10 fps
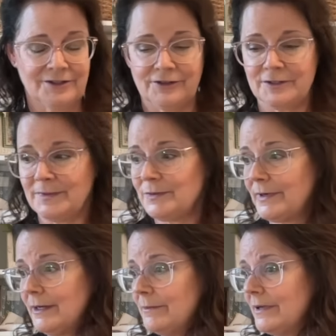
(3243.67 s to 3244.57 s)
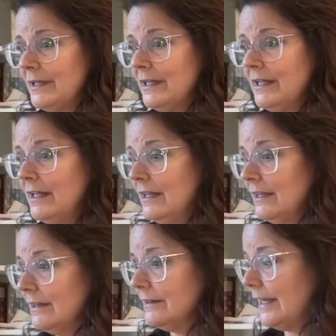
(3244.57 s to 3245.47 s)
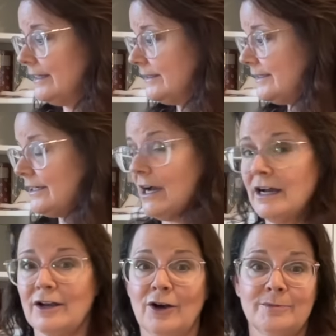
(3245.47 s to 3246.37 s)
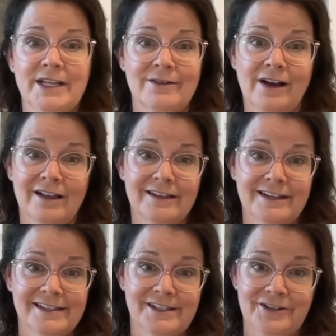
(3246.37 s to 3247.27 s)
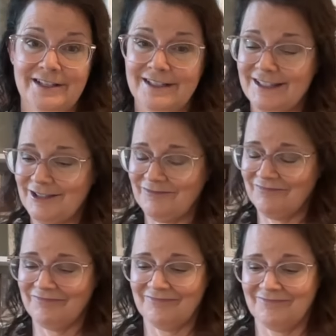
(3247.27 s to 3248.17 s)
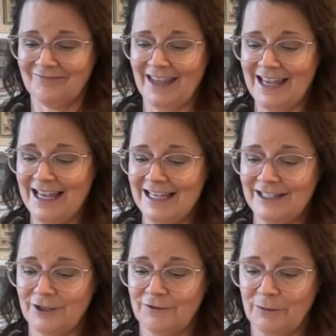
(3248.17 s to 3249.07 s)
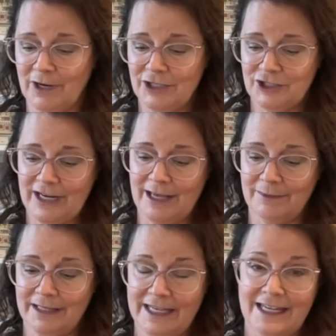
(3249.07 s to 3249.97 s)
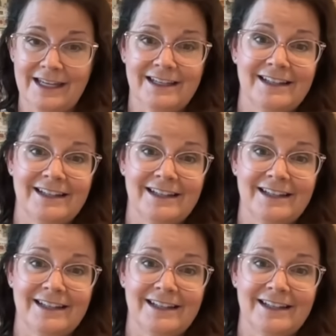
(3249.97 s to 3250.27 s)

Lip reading: Christmas whip. Let's Talk Hometown Holiday Series. So if you watched Emily,